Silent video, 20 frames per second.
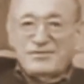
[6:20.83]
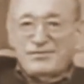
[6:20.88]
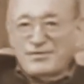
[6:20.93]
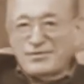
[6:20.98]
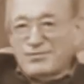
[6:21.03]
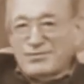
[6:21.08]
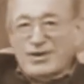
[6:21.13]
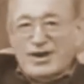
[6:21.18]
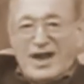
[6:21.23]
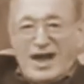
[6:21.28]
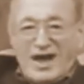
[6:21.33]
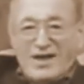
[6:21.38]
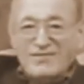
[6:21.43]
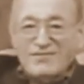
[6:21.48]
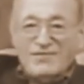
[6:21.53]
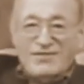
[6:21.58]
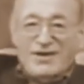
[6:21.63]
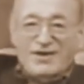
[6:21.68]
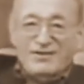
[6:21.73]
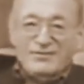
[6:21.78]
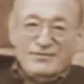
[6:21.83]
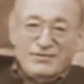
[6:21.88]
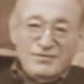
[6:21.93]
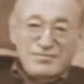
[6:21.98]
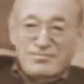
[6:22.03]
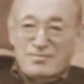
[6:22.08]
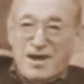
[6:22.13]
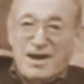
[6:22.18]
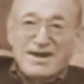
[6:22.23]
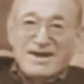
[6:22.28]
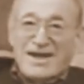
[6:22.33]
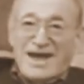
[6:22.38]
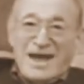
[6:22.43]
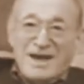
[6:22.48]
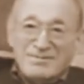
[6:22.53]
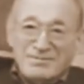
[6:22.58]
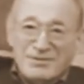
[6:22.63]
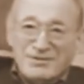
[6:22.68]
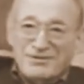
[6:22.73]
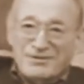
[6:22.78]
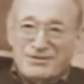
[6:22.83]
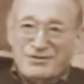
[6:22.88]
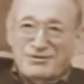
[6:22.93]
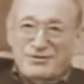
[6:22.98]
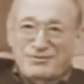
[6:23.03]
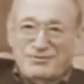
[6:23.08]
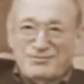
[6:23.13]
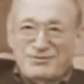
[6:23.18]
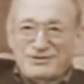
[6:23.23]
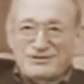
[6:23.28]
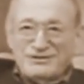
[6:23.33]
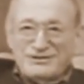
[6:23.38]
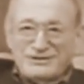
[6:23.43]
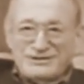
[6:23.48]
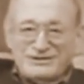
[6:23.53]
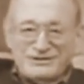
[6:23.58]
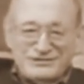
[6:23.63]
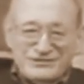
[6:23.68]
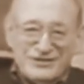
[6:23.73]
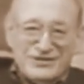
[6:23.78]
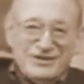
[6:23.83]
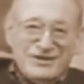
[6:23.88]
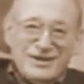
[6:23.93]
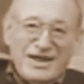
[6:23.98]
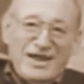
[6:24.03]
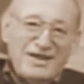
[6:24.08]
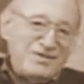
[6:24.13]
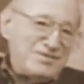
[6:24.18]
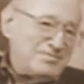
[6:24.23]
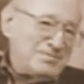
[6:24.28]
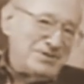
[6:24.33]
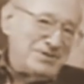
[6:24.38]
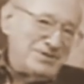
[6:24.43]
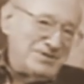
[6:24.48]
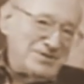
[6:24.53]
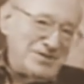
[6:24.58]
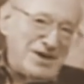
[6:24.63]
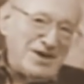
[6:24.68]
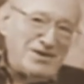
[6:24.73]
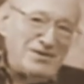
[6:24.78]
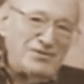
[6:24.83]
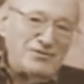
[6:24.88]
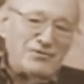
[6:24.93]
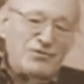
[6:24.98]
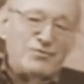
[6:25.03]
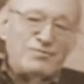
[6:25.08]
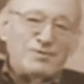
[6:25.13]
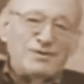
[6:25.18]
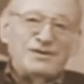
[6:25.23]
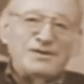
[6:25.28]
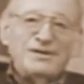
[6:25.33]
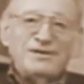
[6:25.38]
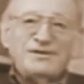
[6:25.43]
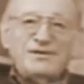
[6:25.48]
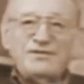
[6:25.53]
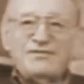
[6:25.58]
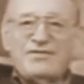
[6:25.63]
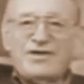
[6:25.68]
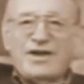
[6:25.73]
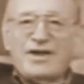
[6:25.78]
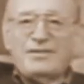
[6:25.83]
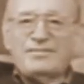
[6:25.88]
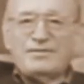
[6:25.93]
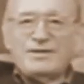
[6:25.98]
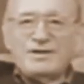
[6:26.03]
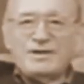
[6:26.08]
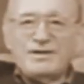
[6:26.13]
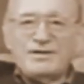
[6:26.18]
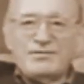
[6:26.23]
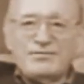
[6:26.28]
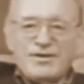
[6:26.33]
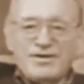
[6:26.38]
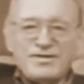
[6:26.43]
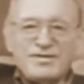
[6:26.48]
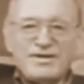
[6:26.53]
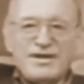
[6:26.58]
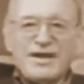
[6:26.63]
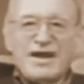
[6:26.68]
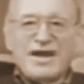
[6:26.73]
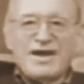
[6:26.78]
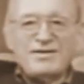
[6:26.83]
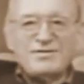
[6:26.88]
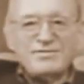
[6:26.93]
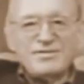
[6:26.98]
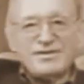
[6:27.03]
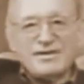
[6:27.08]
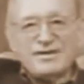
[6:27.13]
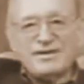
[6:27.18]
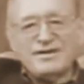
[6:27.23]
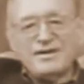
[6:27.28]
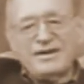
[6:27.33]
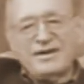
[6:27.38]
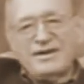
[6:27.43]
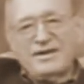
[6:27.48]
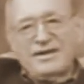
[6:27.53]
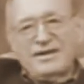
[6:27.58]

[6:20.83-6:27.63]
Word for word: with what I felt with my camera tube, which is very nice because our group developed it at Westinghouse, and